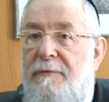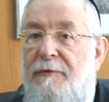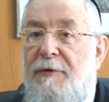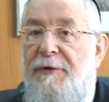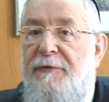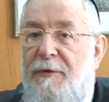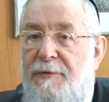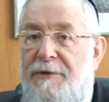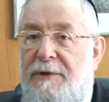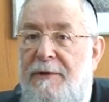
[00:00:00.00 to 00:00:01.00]
for the
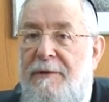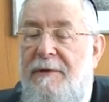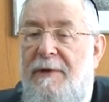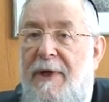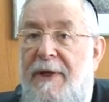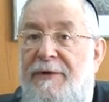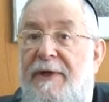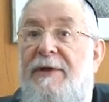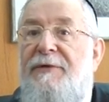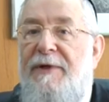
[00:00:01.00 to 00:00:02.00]
future and the
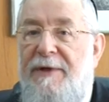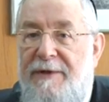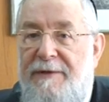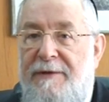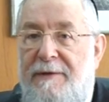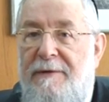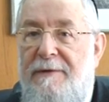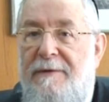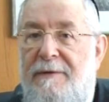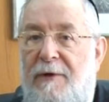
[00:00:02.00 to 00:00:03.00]
eternity
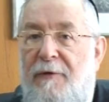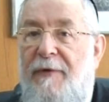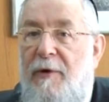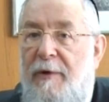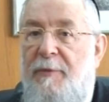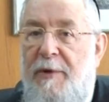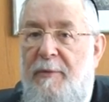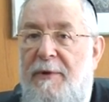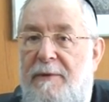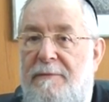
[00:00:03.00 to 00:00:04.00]
of our
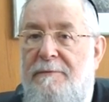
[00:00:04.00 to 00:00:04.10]
people.